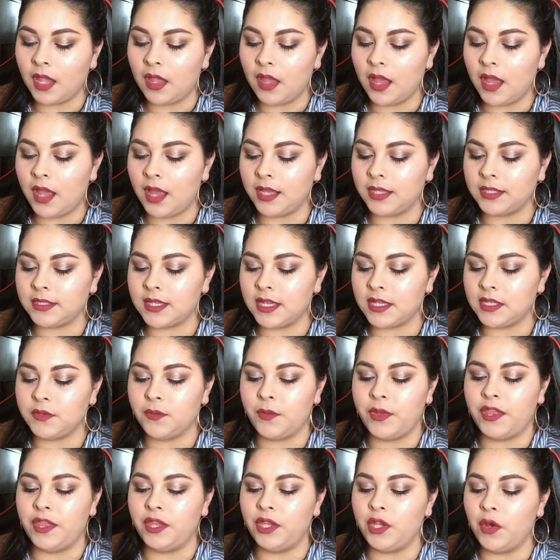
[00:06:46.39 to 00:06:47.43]
It says
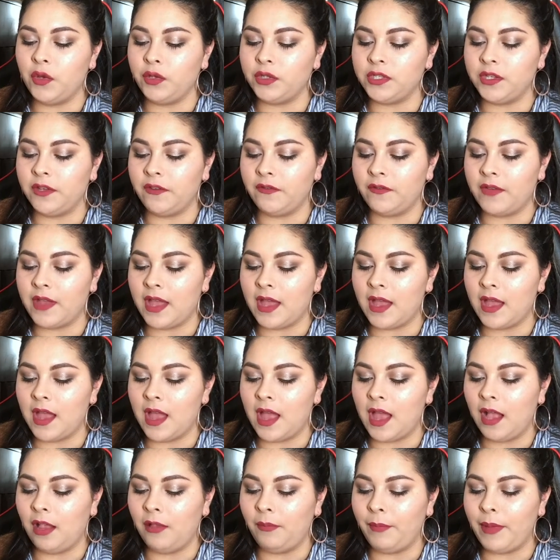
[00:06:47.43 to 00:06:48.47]
with notes of
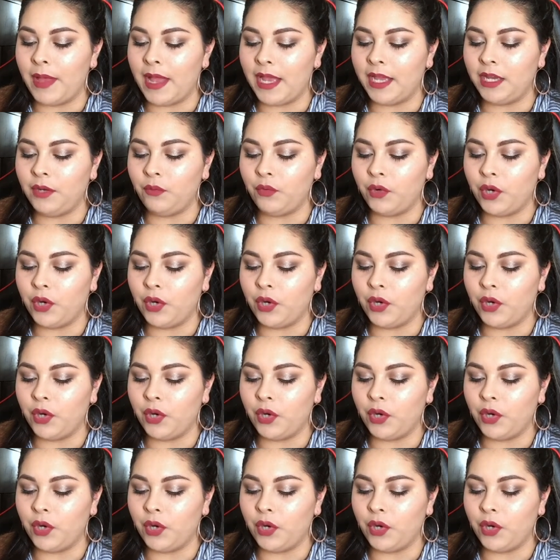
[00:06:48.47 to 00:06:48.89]
alpine